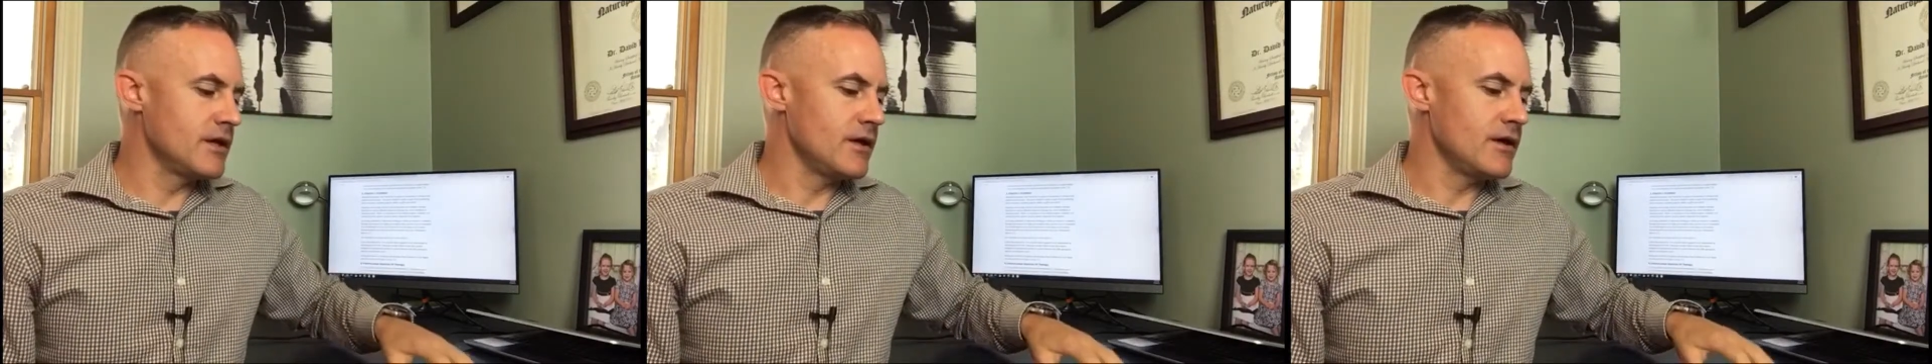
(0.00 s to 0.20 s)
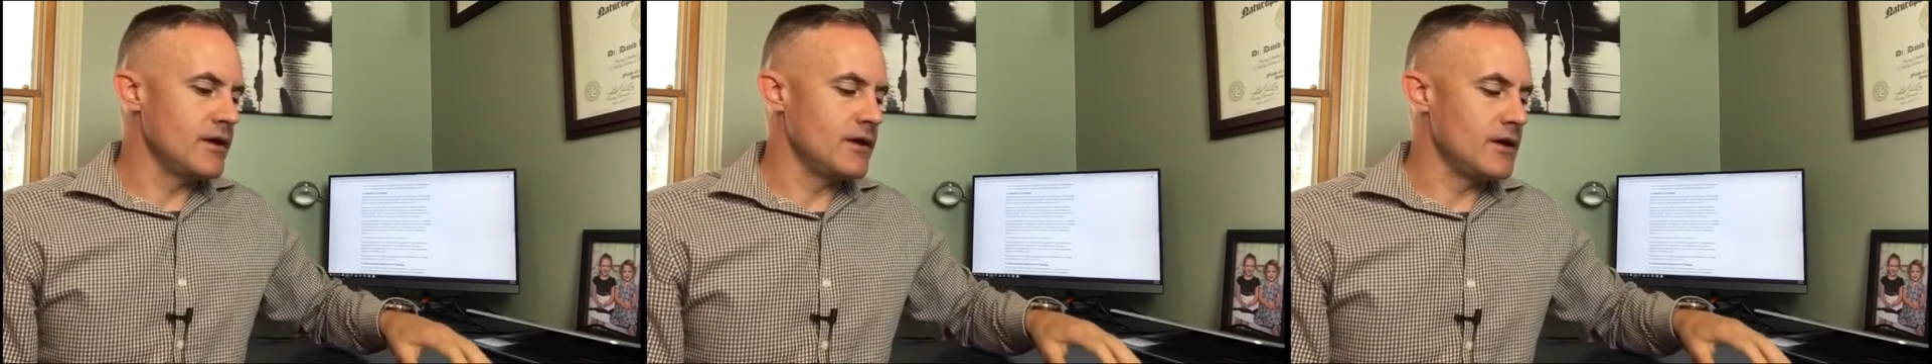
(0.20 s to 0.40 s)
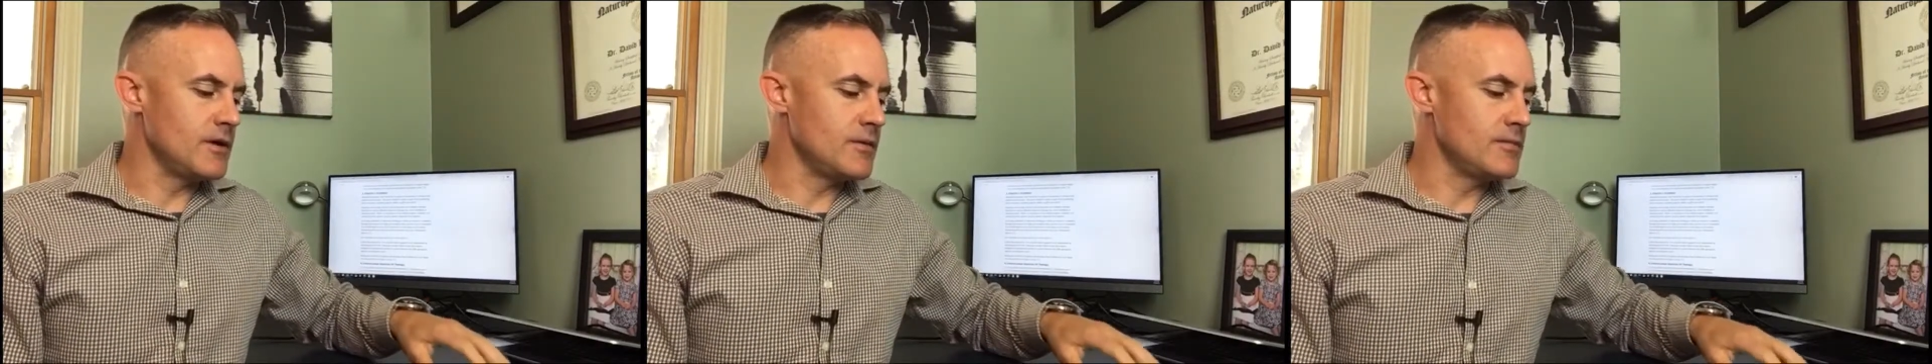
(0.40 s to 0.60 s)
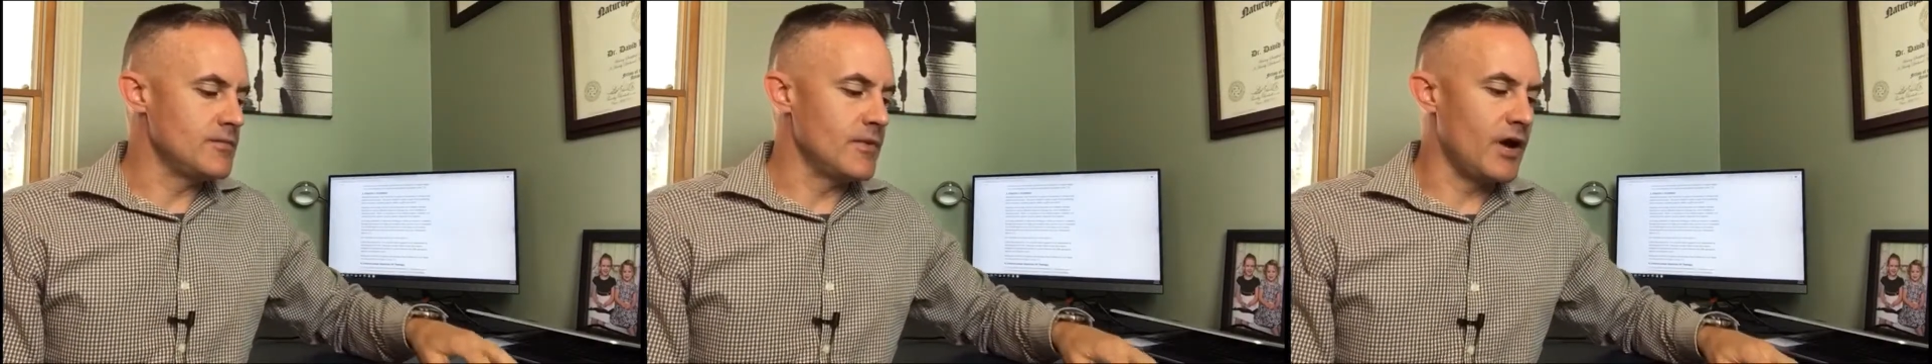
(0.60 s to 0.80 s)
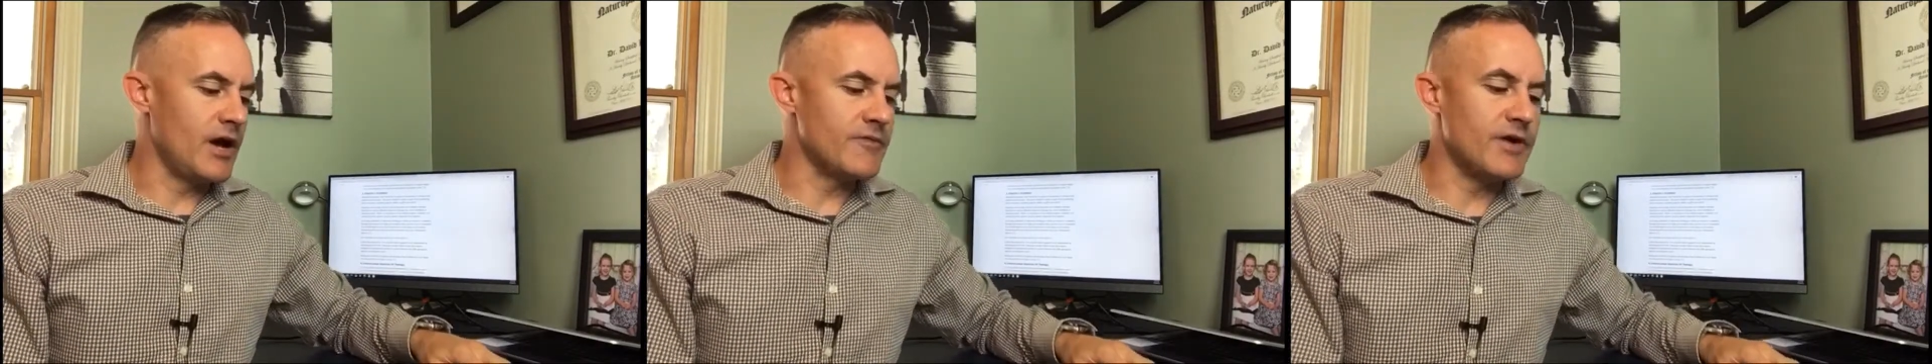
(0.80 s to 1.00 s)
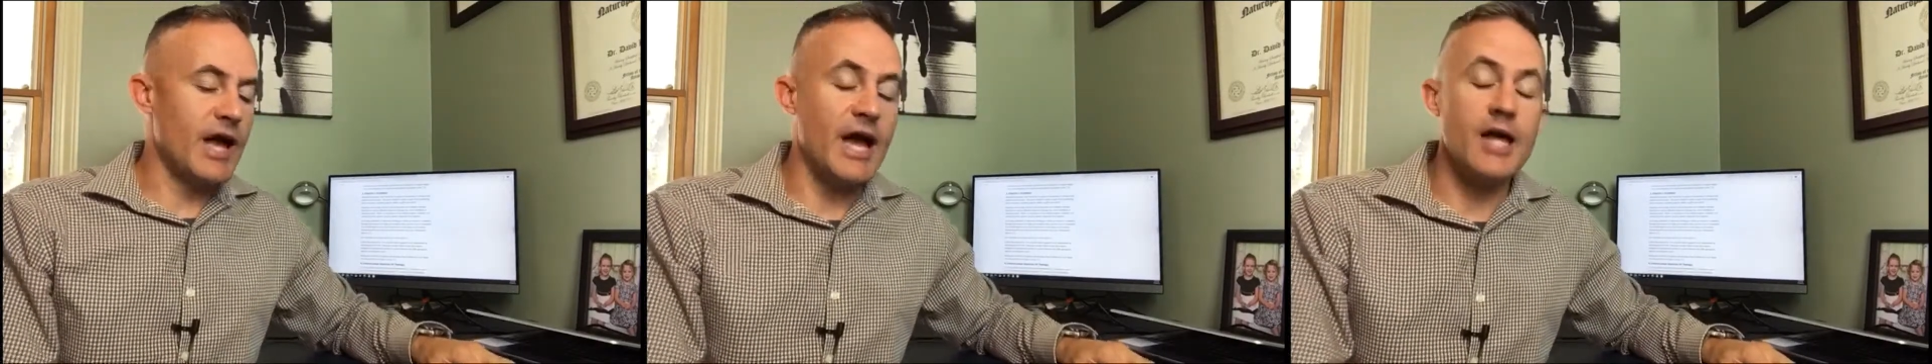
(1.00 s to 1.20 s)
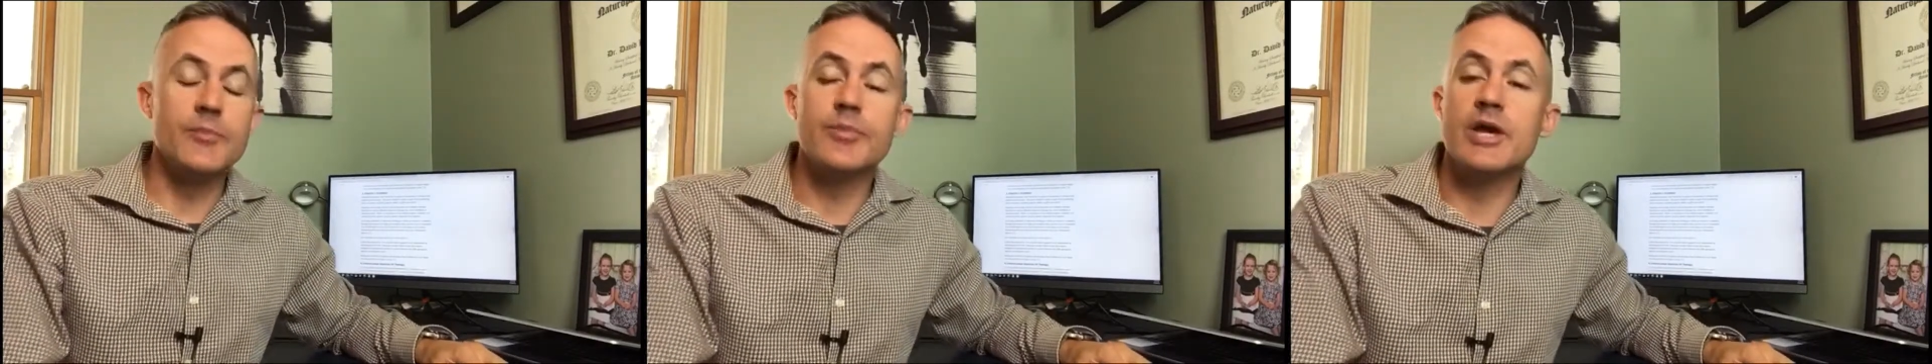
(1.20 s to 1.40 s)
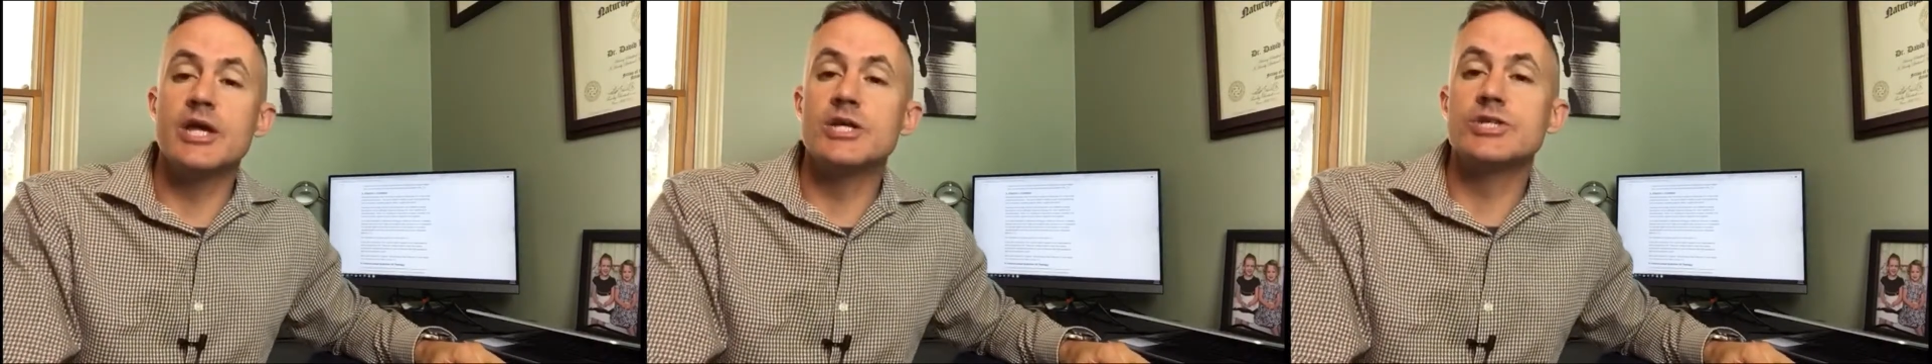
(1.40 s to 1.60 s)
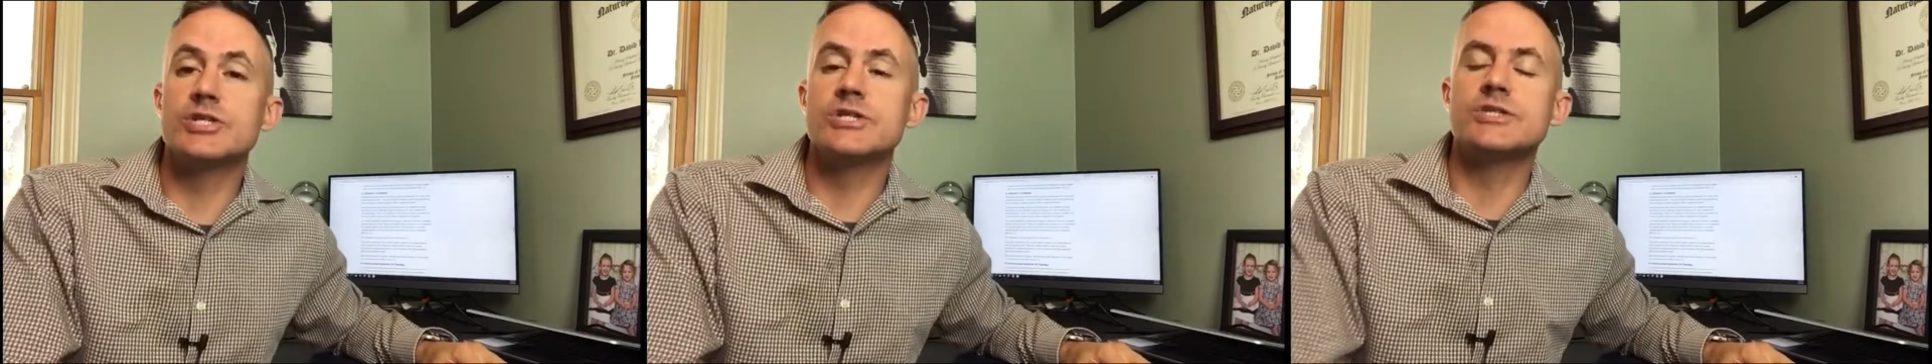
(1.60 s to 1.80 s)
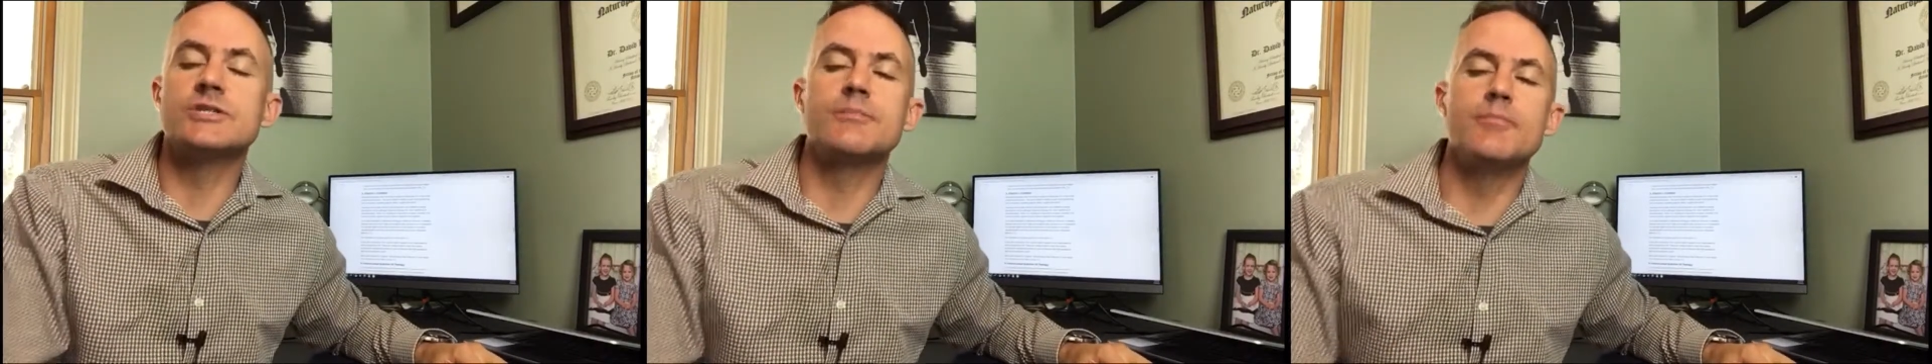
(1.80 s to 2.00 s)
I've had patients,